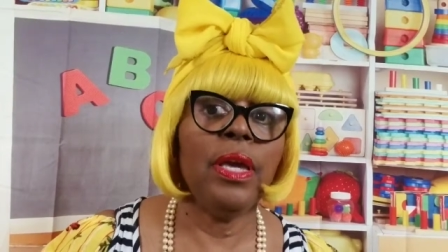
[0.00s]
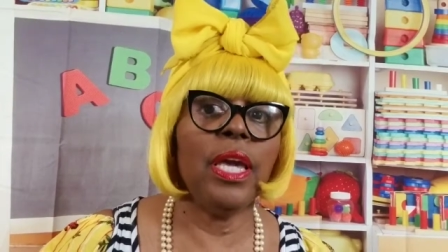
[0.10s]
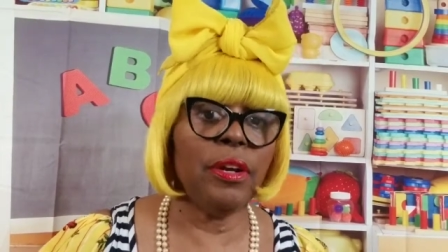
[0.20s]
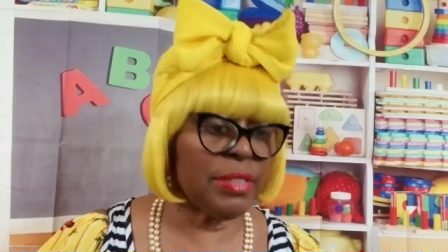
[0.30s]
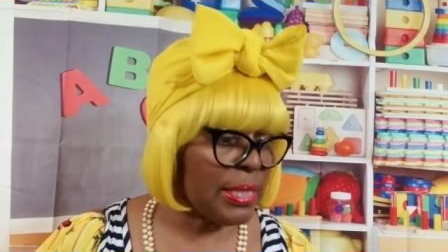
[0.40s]

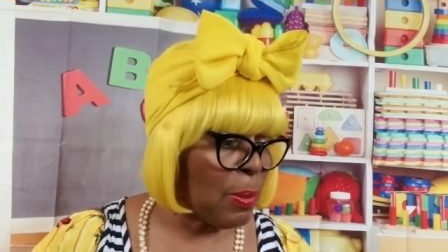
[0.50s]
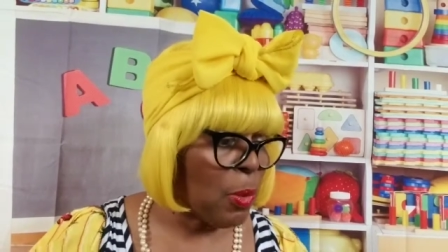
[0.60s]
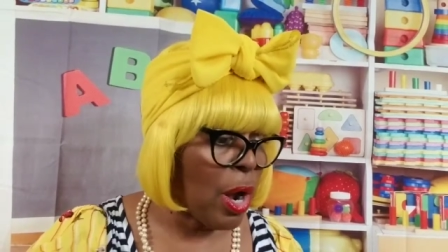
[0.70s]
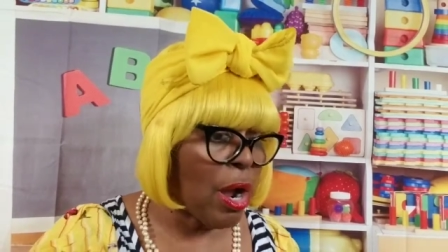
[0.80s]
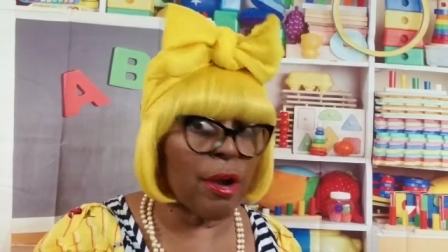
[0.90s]
here are some
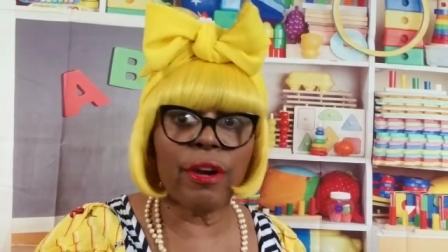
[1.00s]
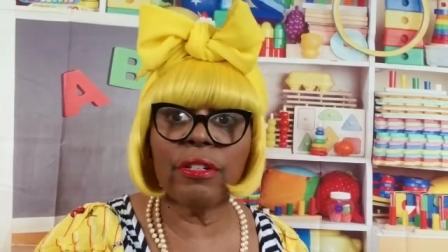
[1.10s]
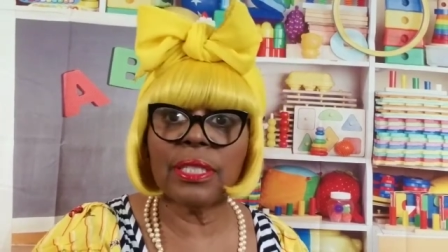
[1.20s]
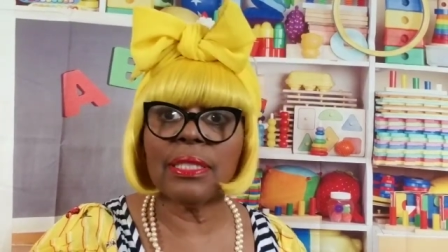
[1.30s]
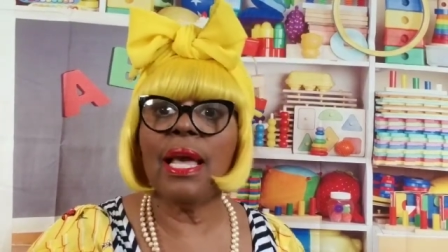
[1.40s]

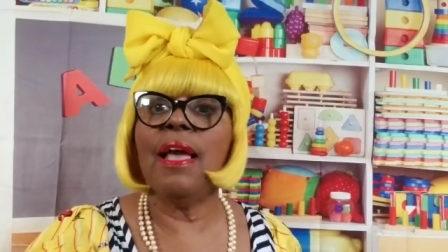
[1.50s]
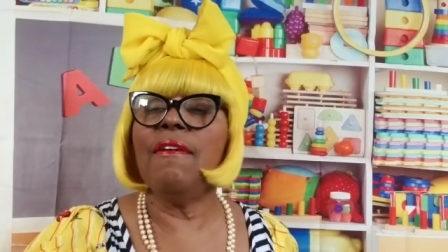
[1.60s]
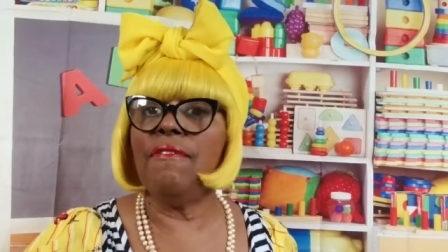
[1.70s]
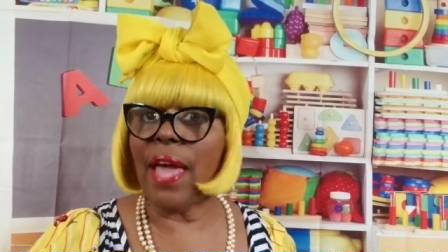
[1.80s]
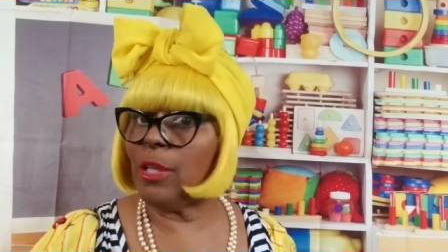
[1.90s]
words
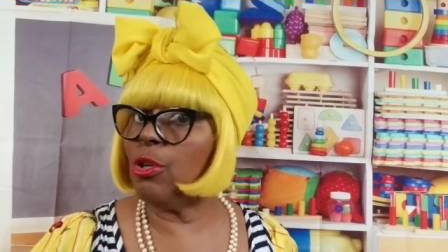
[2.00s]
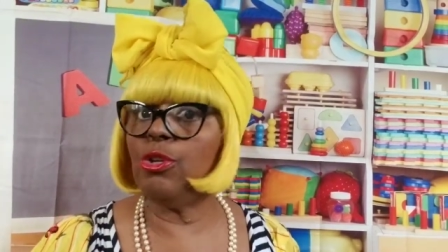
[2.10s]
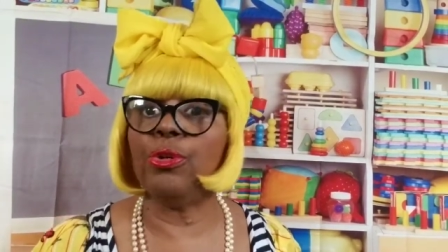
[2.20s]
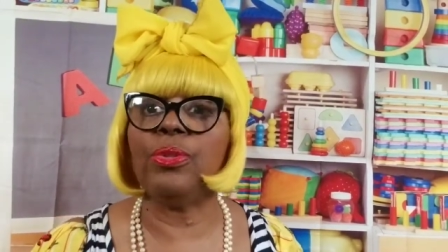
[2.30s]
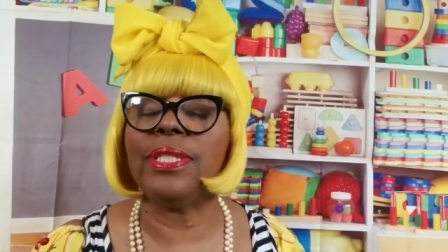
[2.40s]
that you
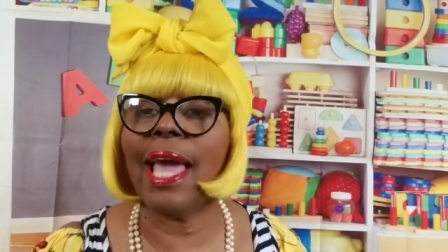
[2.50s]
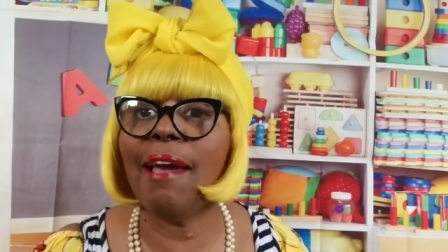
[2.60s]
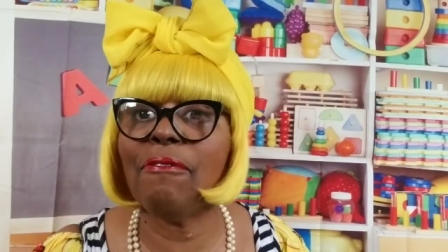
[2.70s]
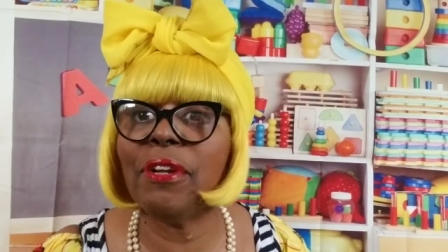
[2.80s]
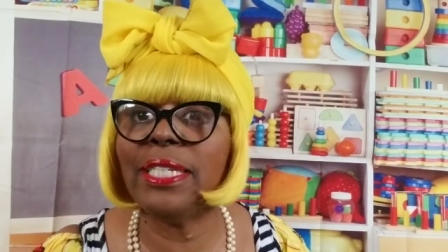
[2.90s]
use
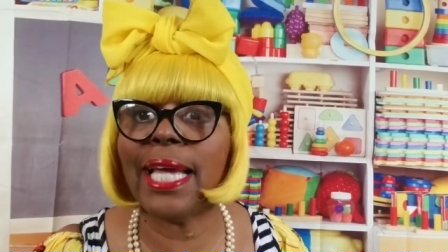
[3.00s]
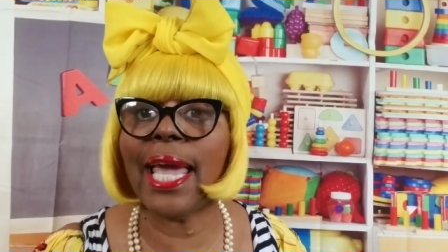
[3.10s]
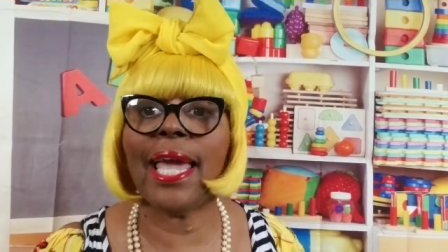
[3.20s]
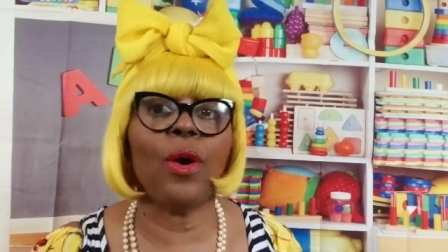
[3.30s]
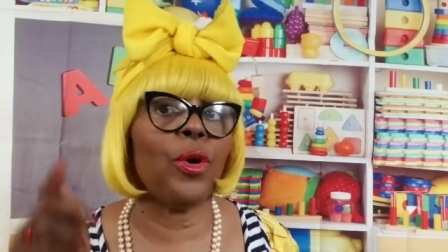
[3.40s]
every
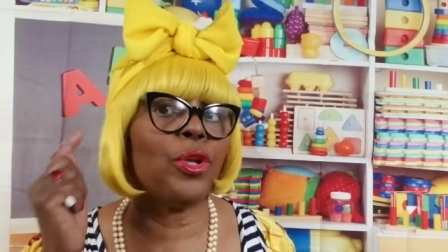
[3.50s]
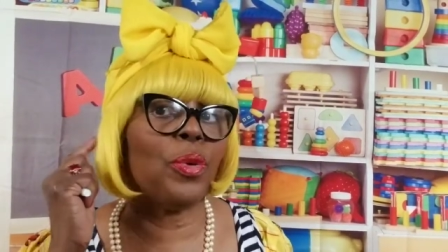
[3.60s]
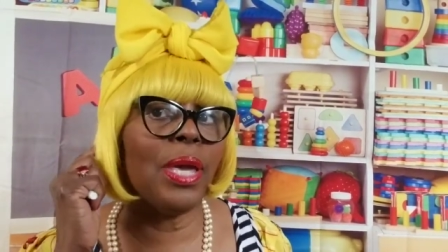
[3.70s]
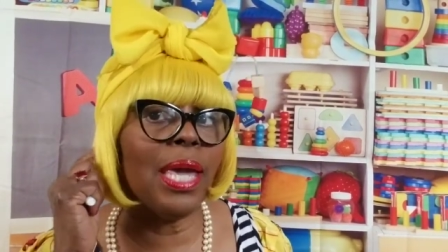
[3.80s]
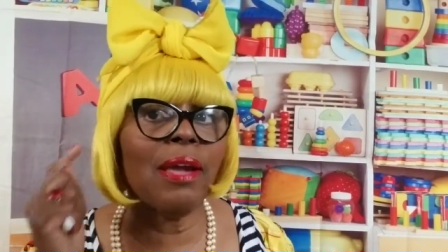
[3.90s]
day or
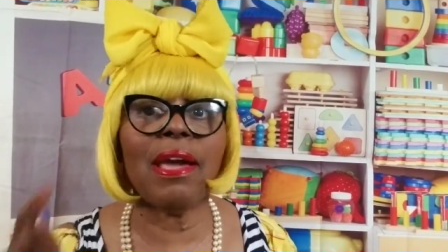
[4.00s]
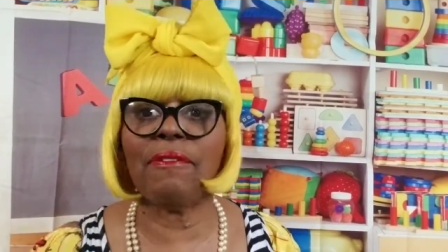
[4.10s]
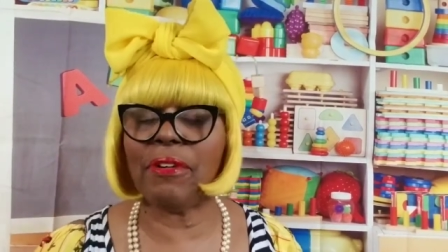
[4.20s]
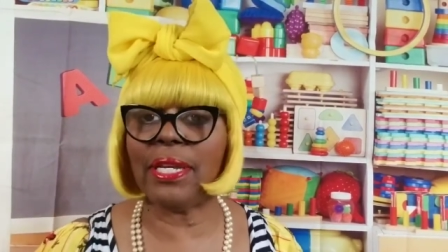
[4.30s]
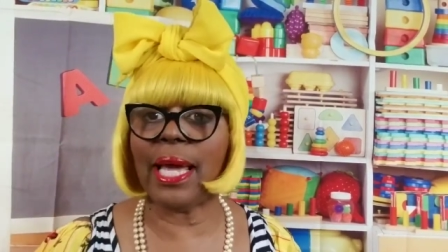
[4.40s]
you hear
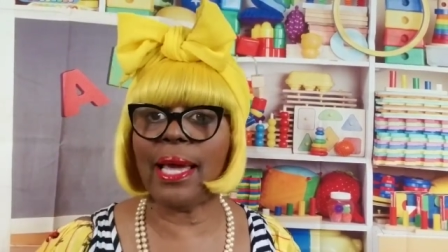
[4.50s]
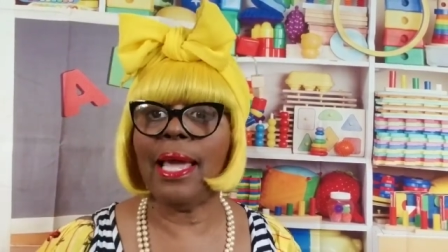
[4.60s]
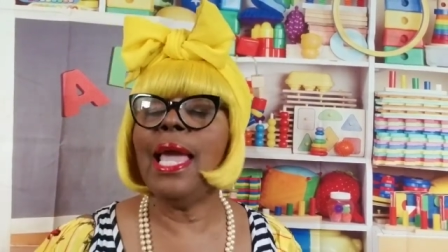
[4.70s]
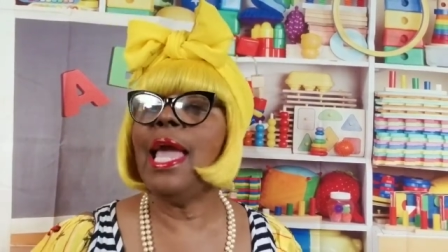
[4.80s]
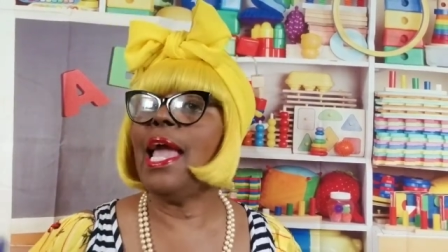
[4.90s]
every
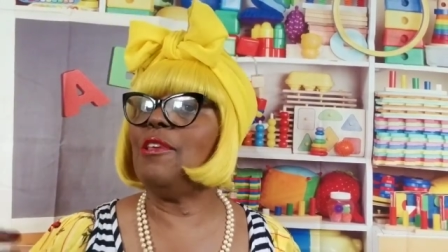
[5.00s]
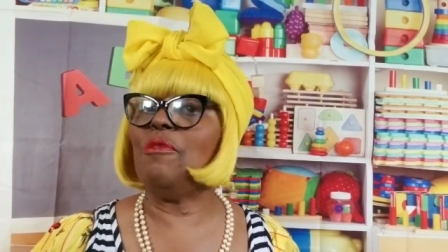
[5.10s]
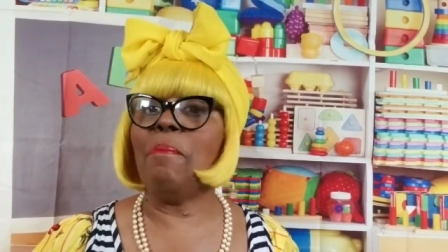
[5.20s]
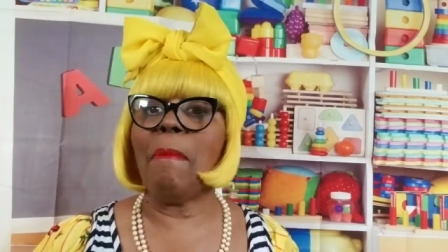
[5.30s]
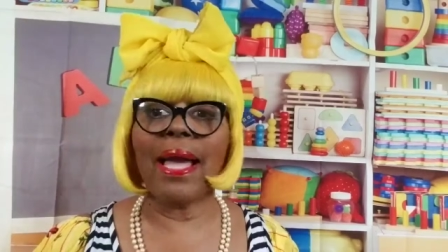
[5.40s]
day, and
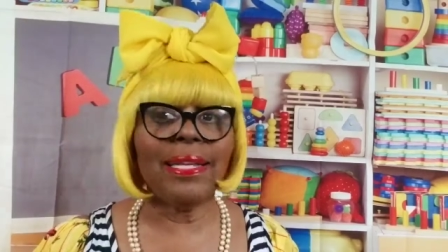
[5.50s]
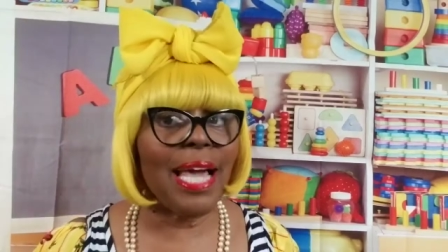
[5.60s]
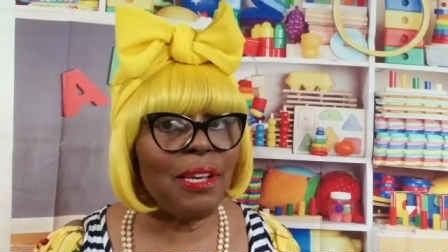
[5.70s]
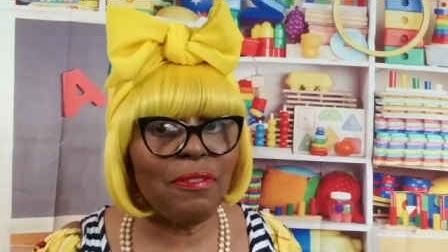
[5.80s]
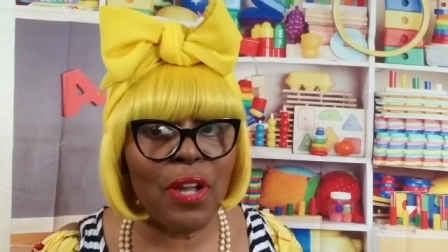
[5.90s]
you might
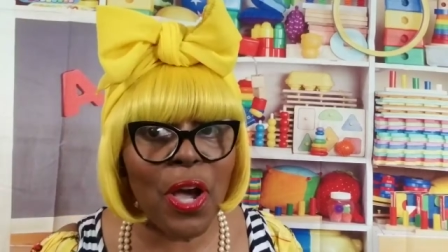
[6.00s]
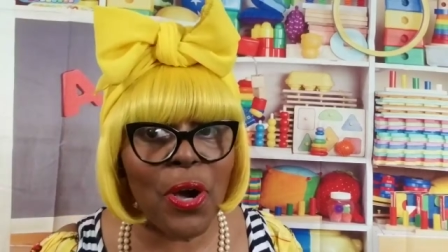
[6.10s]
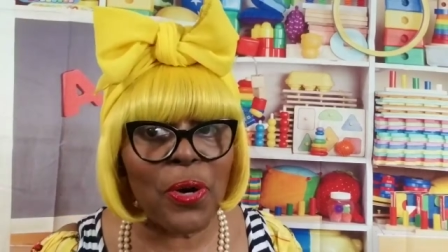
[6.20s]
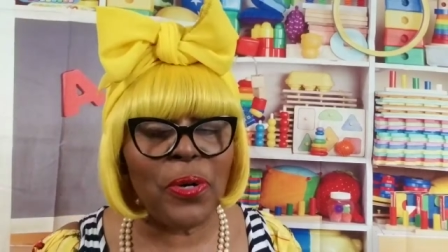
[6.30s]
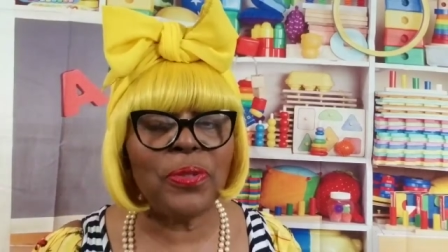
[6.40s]
not have
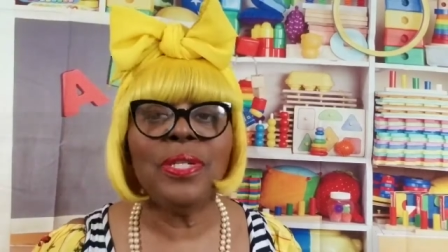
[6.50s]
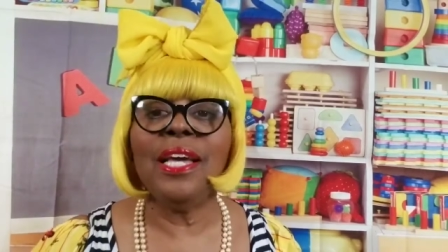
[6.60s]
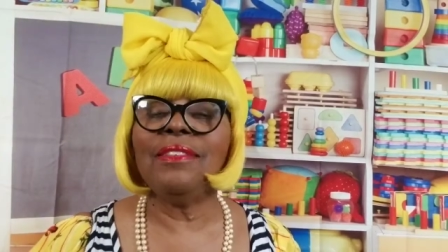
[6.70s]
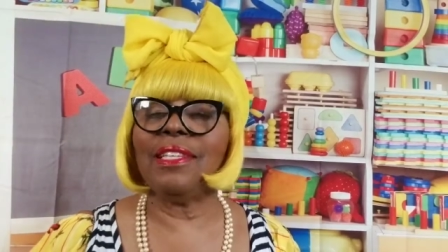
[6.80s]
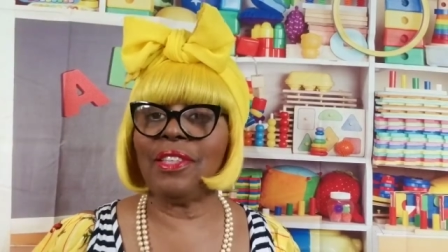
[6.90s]
known
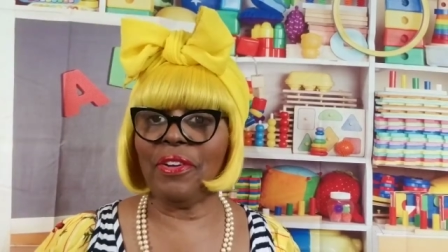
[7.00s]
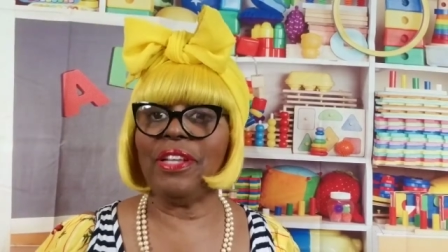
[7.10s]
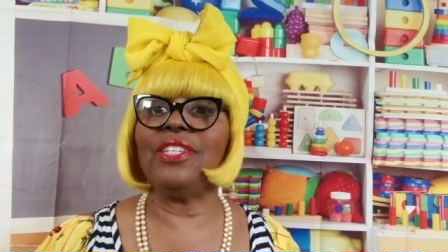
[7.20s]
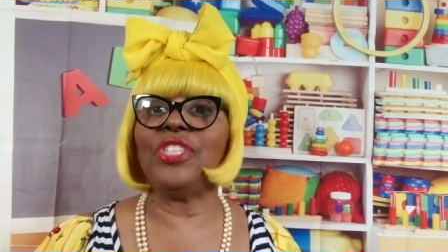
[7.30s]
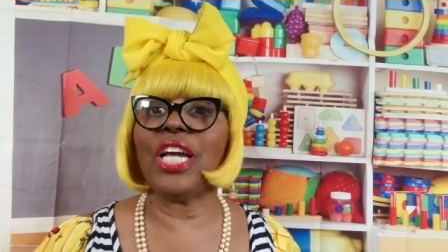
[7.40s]
that they're
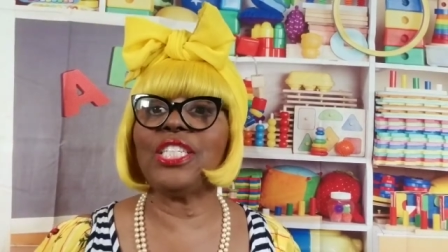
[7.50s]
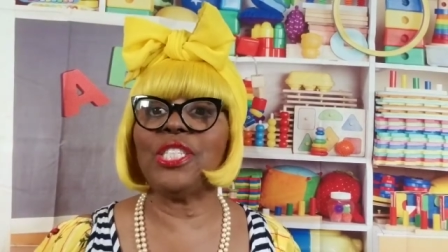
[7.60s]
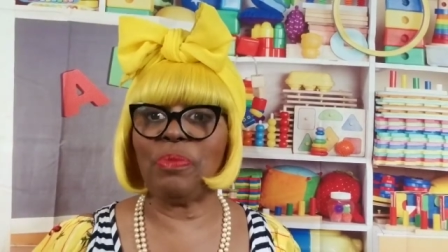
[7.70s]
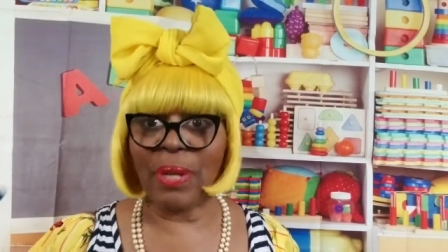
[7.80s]
interjections.